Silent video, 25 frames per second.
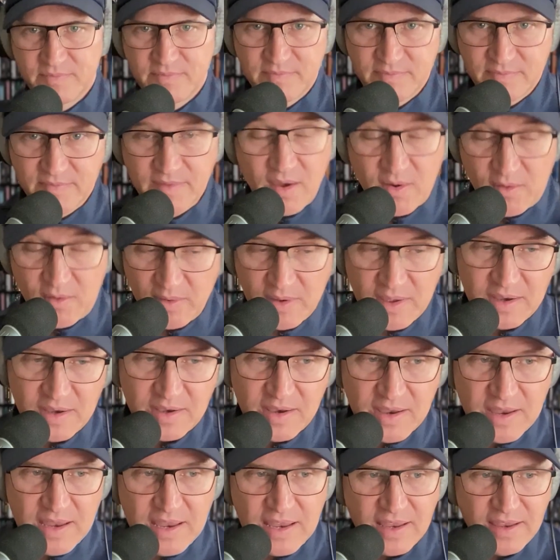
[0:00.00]
No,
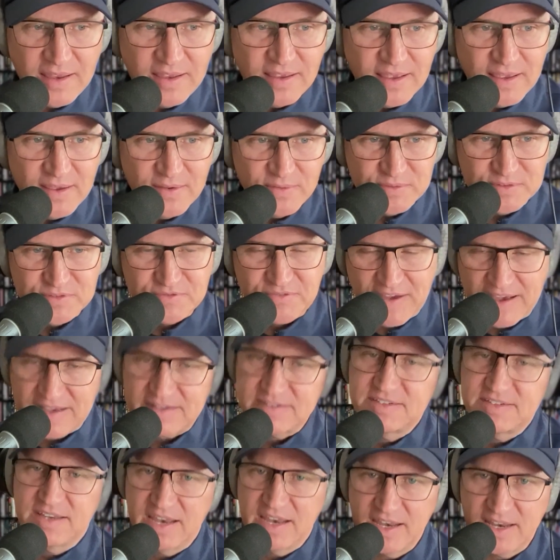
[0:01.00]
it was
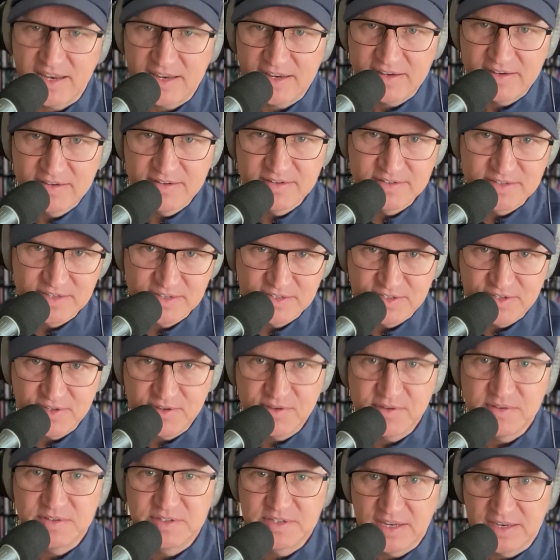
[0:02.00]
fascinating to
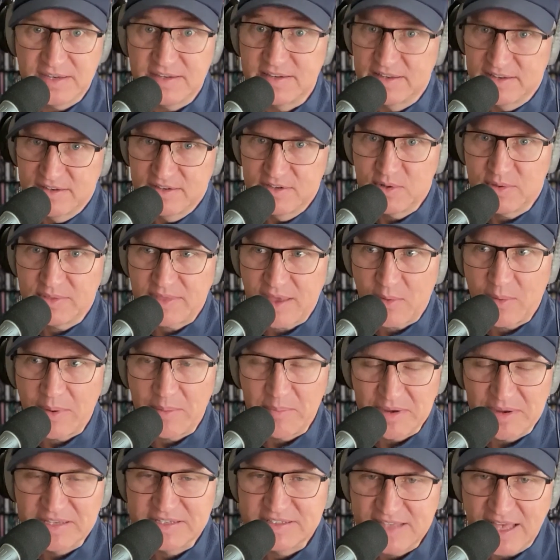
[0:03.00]
do it that way,
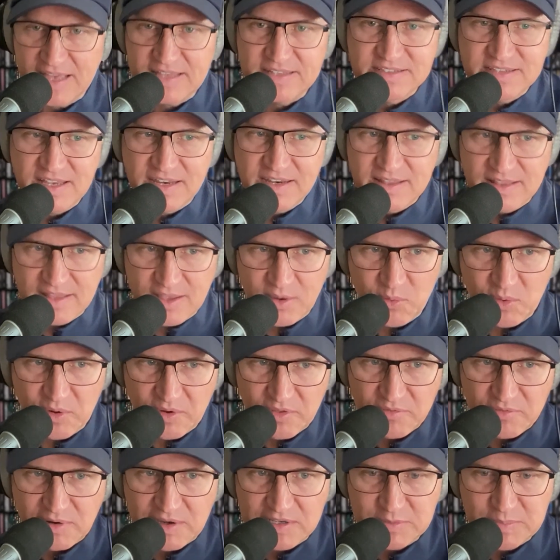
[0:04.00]
because then suddenly we're
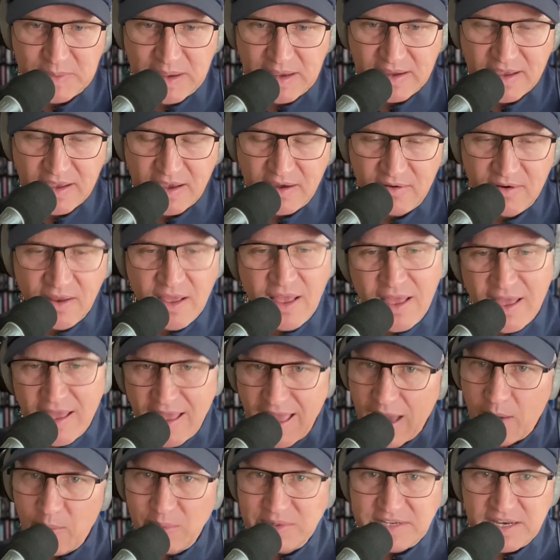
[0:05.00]
thrust back out.
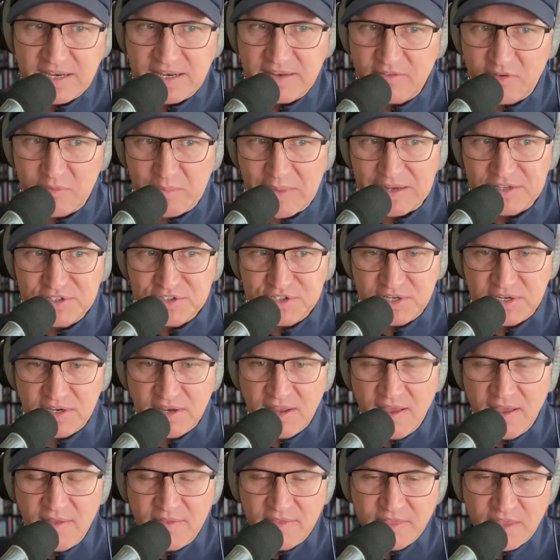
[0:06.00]
And we didn't even mention
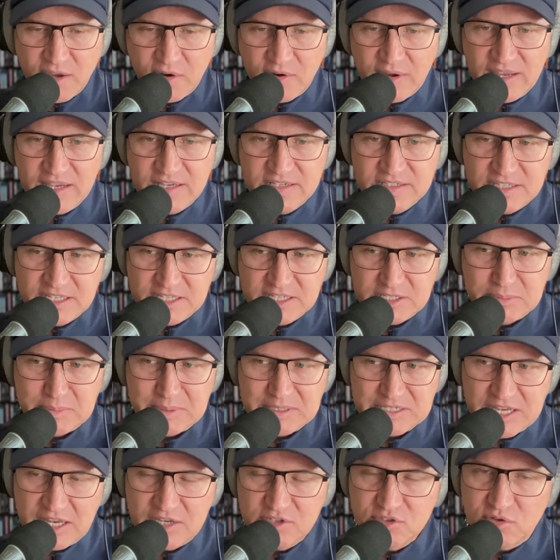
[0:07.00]
there is this
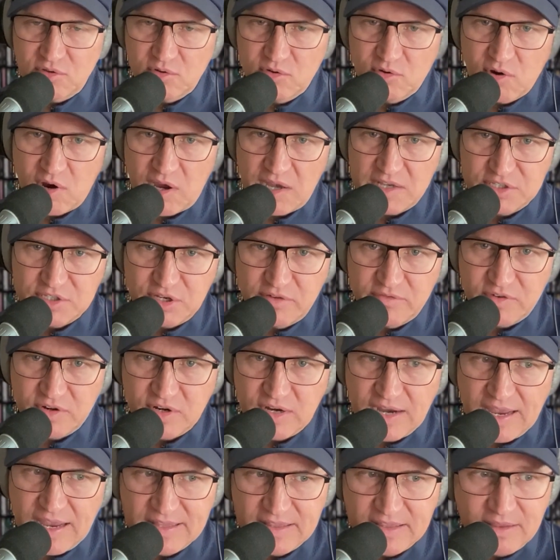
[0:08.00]
potential
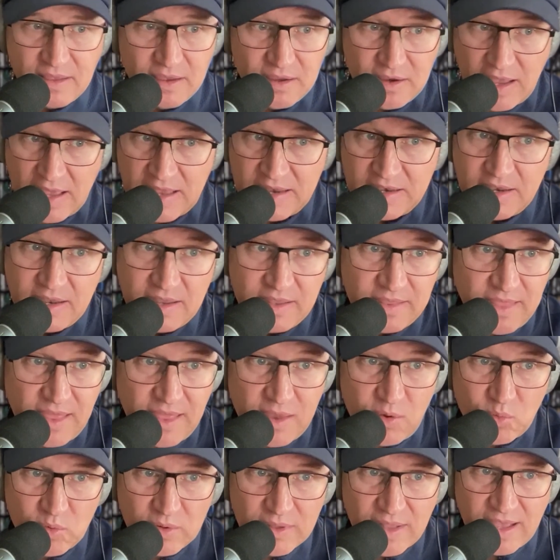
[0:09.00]
crossover, and
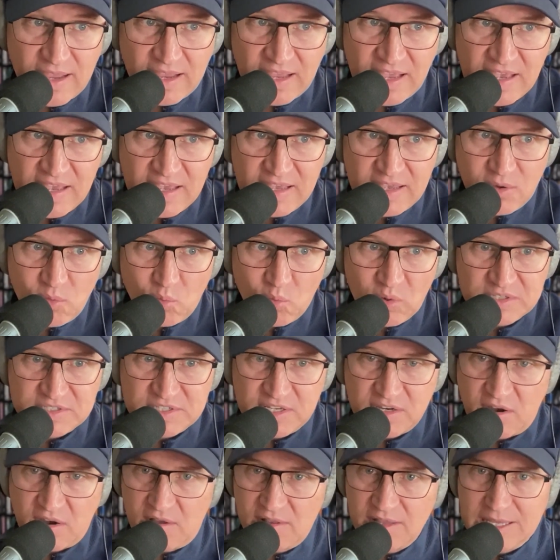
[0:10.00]
then we're like, was
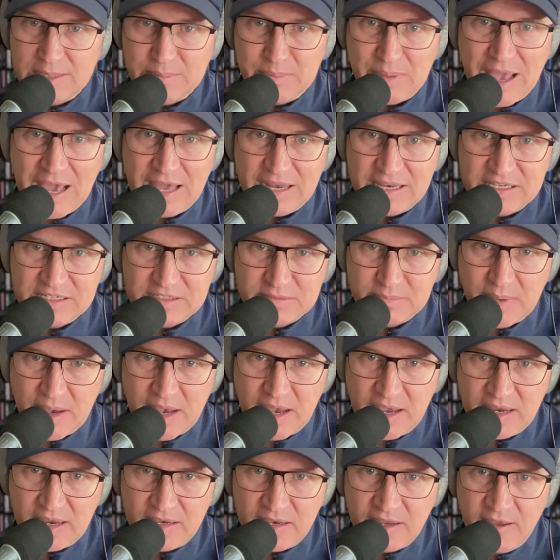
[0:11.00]
it all in Patty's
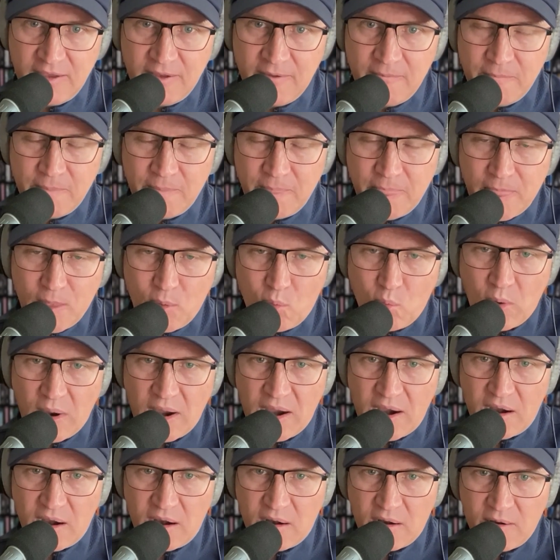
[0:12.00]
mind?
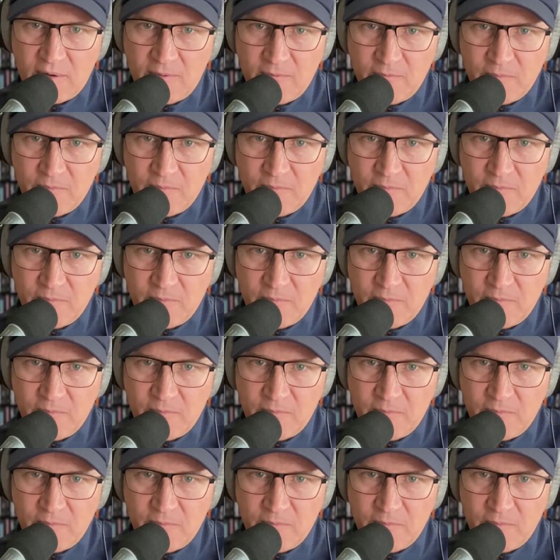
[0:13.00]
Where